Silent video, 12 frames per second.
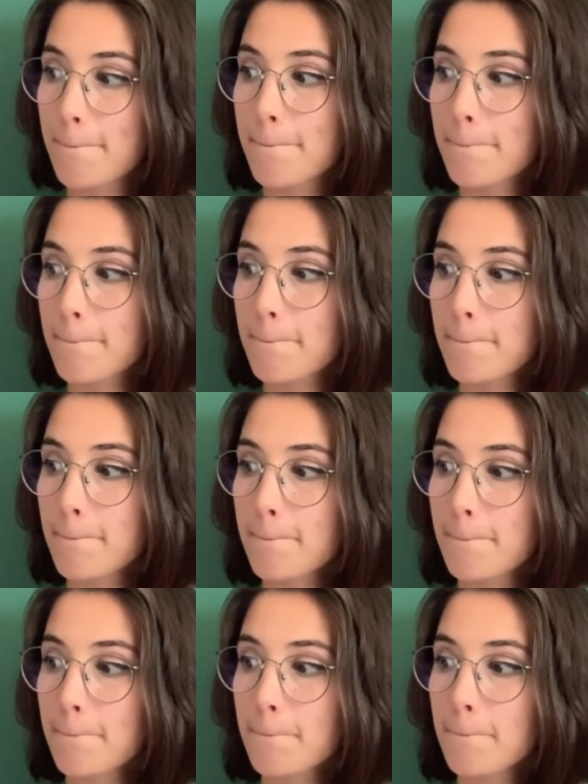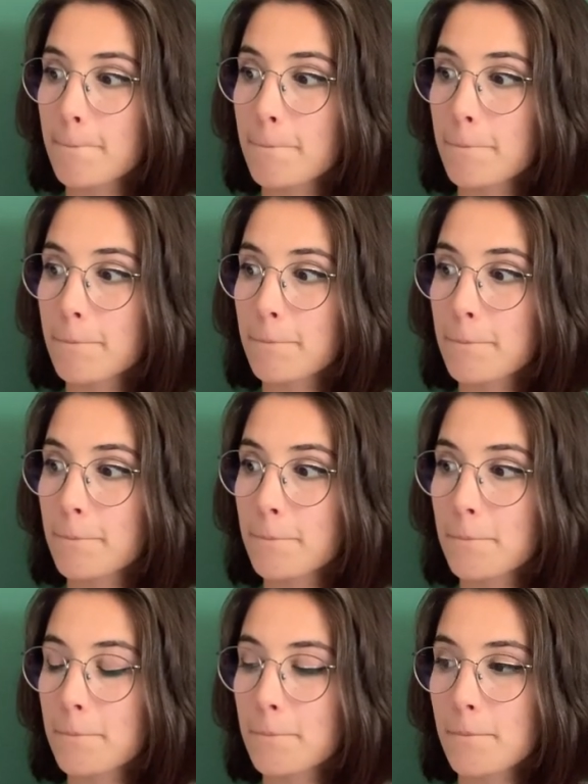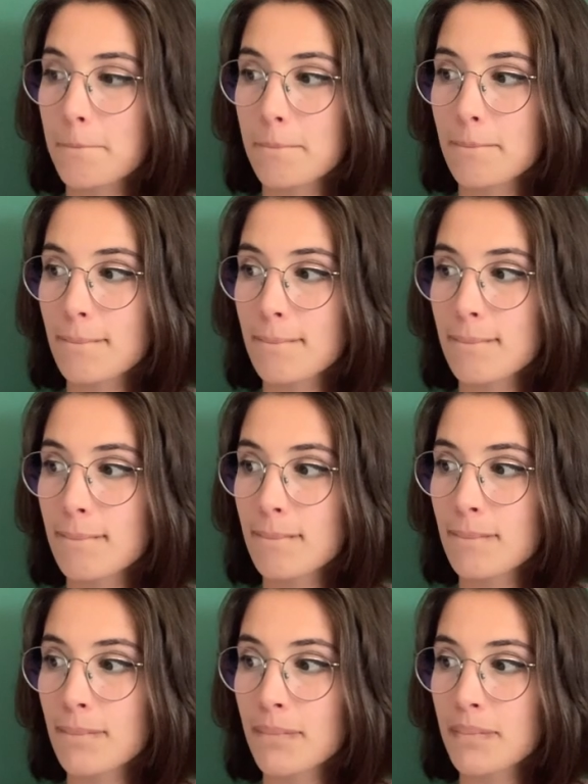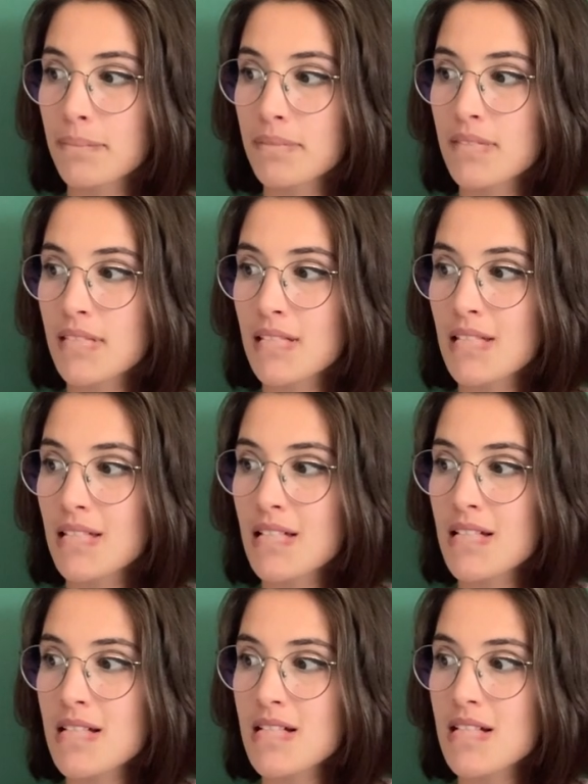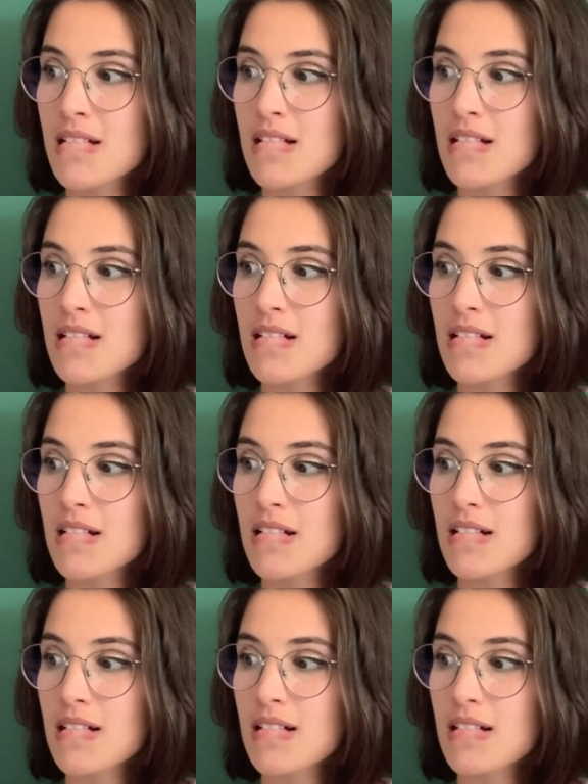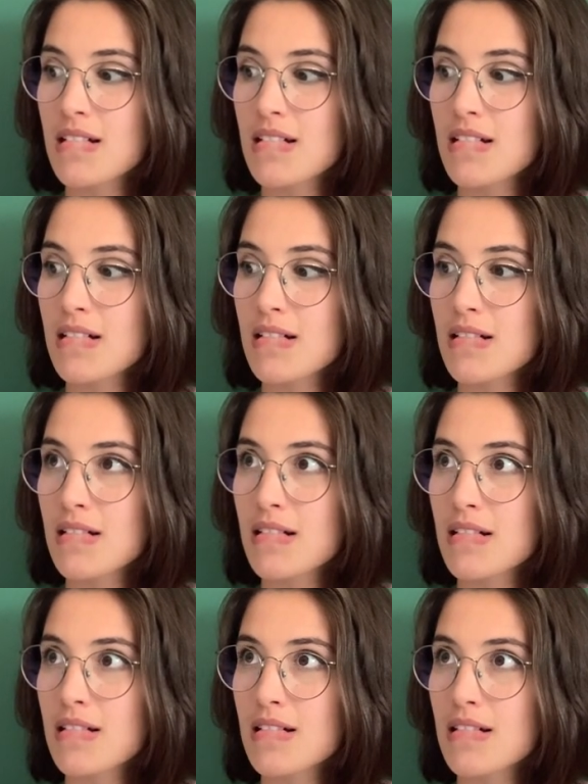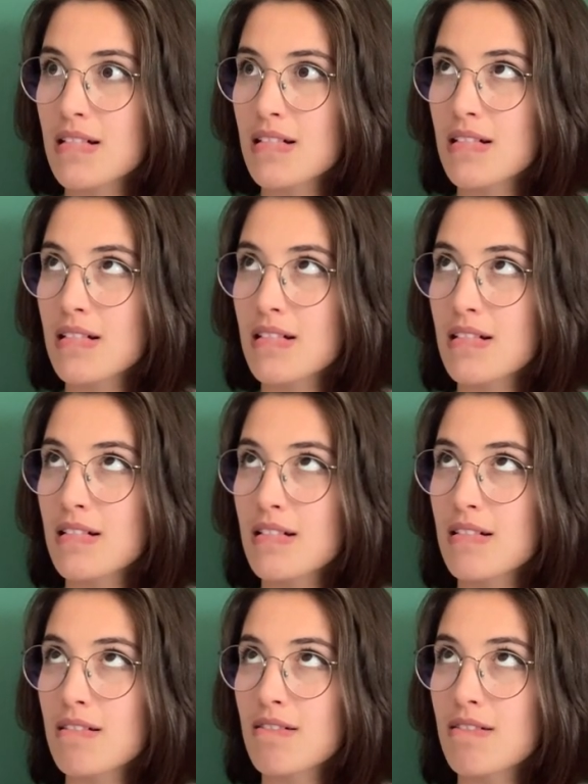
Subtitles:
(silence)